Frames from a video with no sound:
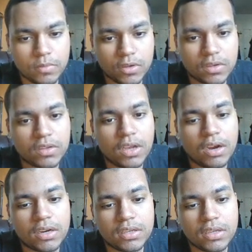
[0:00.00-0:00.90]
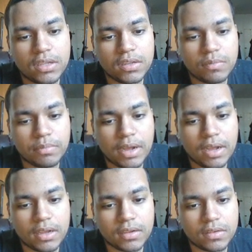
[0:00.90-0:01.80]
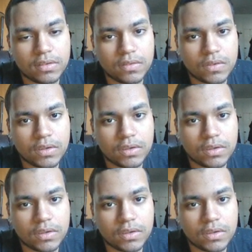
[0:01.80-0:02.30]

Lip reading: trying to say. Alright, say these bags right